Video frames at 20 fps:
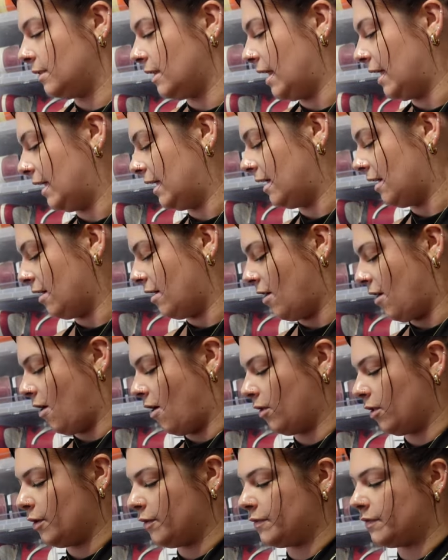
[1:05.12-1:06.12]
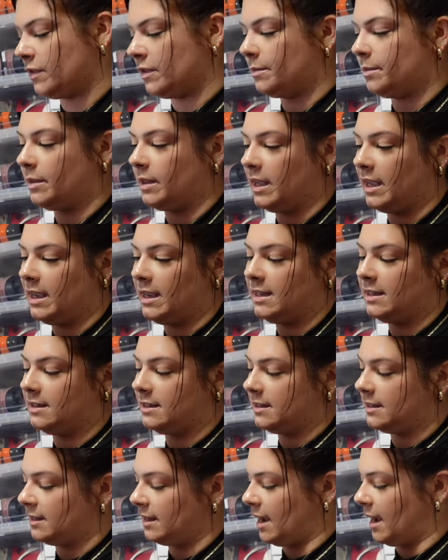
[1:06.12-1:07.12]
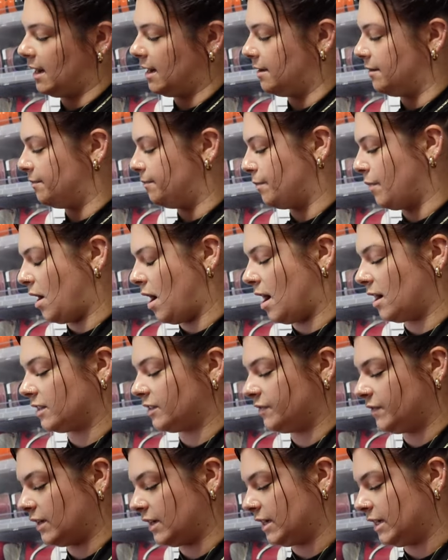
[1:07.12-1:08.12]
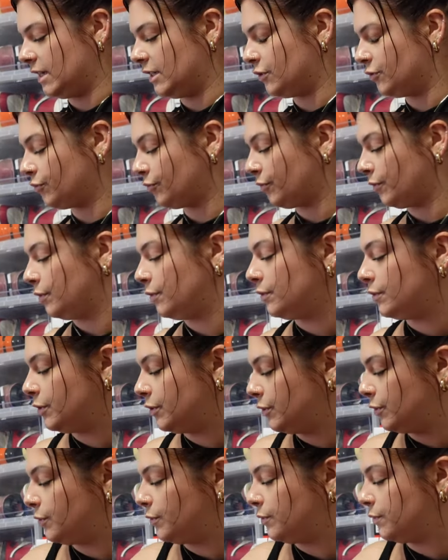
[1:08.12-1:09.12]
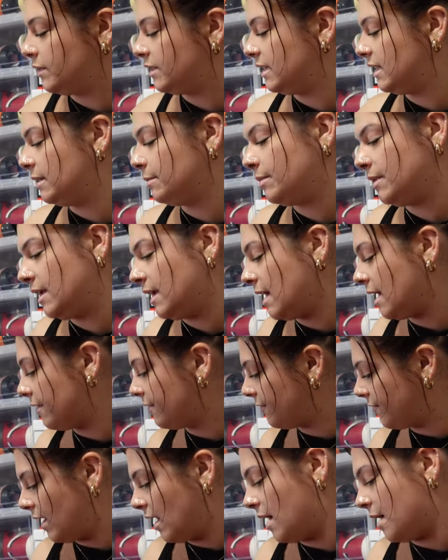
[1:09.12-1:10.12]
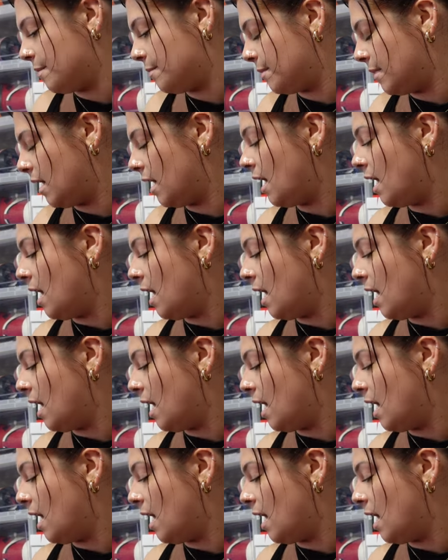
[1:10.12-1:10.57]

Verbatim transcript: like all over the place kind of box, very true to C P F M.